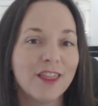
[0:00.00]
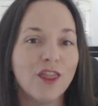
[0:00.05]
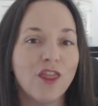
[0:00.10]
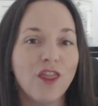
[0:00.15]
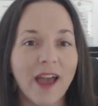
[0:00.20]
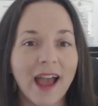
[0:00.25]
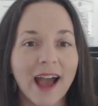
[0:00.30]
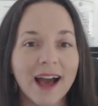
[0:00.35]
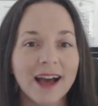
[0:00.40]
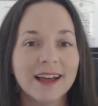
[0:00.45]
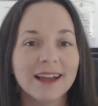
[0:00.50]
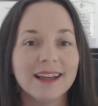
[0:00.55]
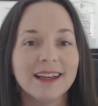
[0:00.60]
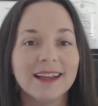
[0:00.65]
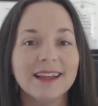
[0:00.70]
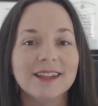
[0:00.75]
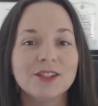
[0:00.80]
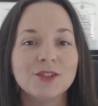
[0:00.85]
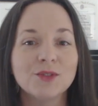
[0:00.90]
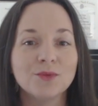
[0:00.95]
That
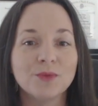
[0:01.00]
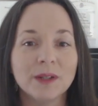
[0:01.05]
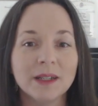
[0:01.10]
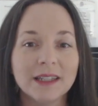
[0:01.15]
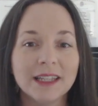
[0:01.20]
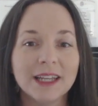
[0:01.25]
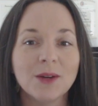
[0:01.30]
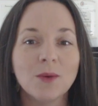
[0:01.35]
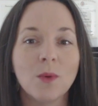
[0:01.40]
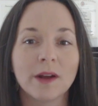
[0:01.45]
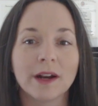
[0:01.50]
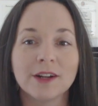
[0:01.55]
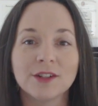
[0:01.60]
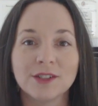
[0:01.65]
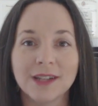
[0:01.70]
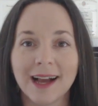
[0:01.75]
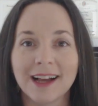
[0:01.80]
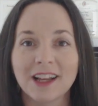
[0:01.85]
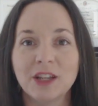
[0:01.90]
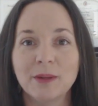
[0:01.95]
is really what our
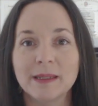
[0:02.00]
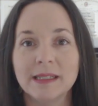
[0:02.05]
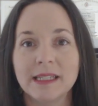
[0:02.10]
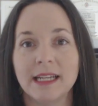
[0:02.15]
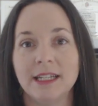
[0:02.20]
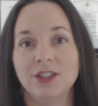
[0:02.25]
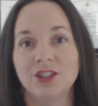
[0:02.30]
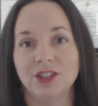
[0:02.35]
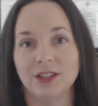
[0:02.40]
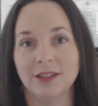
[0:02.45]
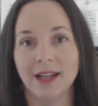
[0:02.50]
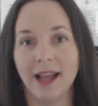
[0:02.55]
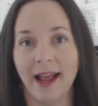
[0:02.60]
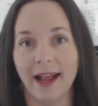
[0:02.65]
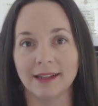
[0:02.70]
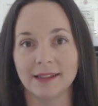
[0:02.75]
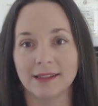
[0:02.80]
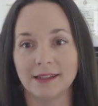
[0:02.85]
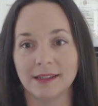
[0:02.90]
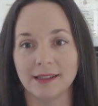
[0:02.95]
documentation
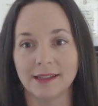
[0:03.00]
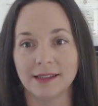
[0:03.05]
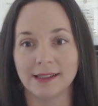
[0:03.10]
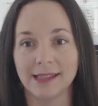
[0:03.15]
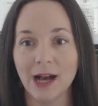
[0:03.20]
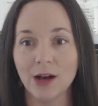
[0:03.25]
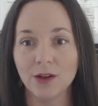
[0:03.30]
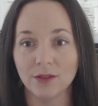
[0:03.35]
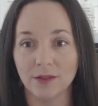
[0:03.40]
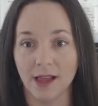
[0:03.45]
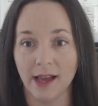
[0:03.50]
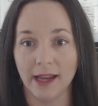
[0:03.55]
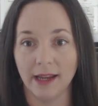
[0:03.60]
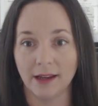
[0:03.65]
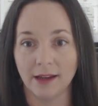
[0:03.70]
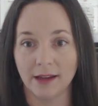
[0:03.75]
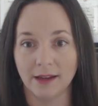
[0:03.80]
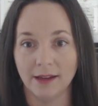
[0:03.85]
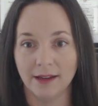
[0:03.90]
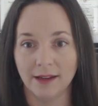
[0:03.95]
has to sound
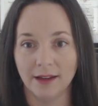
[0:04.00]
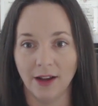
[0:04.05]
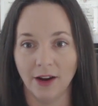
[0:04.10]
like.